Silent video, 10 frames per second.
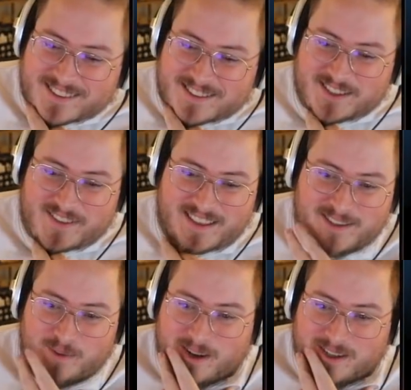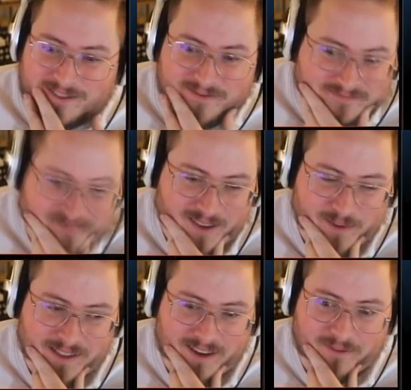Cheers, man. Thanks for watching. It
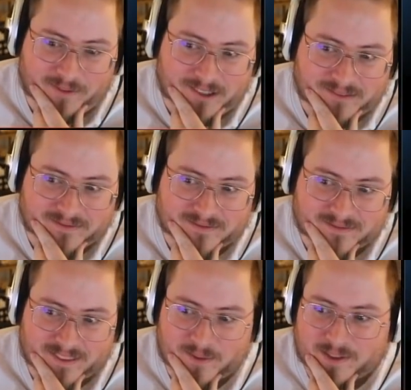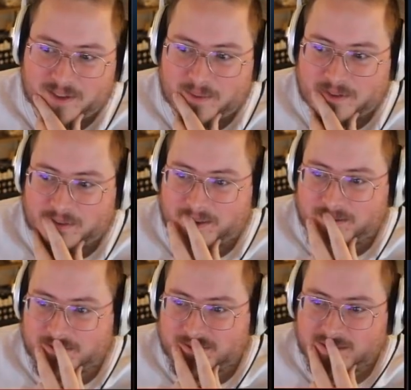was a lot of fun. It was so much
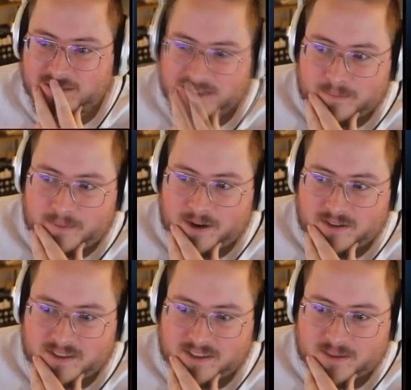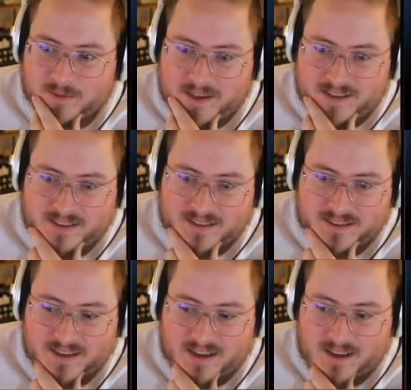fun. Peros could
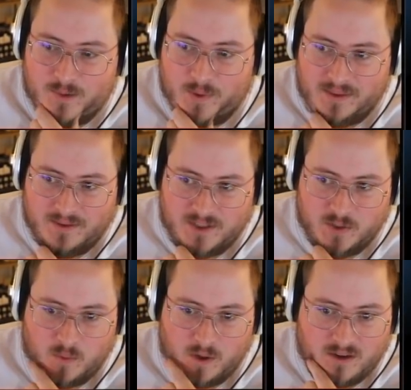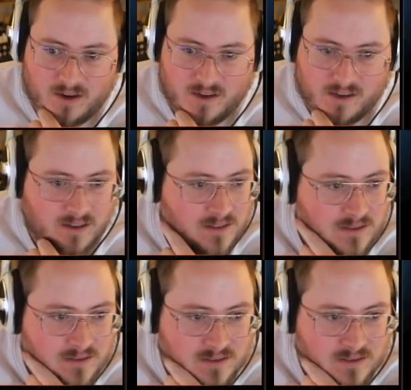squeeze uh, with just one card here.